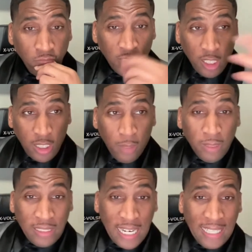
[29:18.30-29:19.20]
a couple
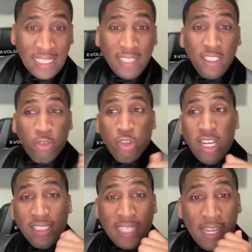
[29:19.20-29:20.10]
of days after the
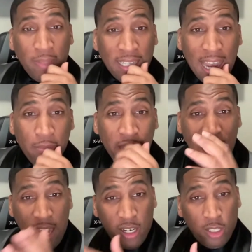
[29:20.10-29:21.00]
feds came and got me
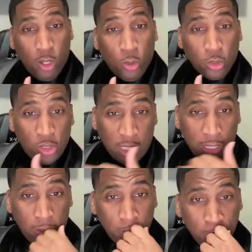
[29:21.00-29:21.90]
out of the local jail.